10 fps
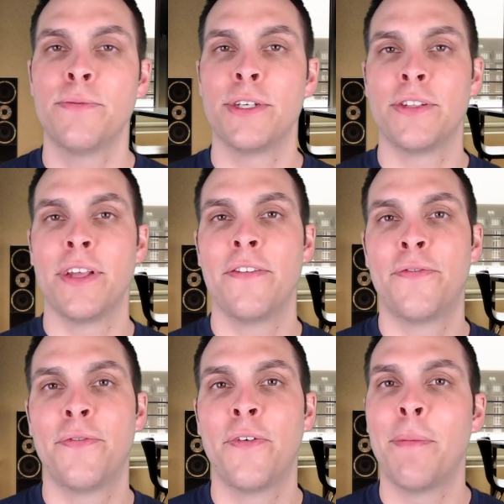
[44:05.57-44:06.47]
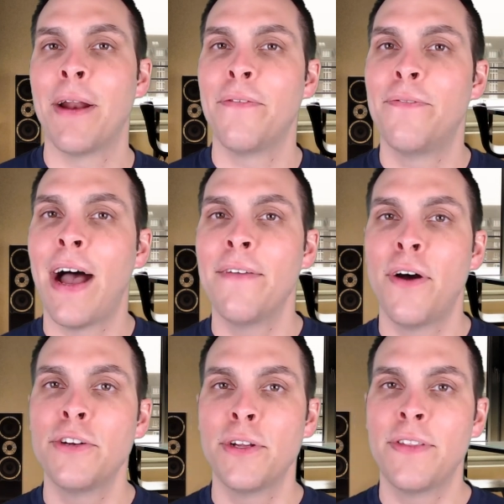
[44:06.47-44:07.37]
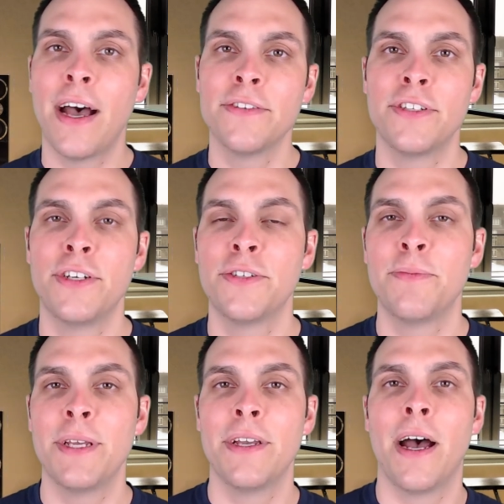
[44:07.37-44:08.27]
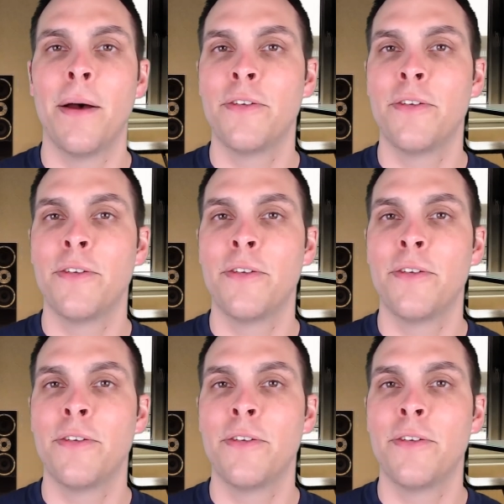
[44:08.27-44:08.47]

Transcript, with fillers: which lived for about a 500,000 year spe- uh,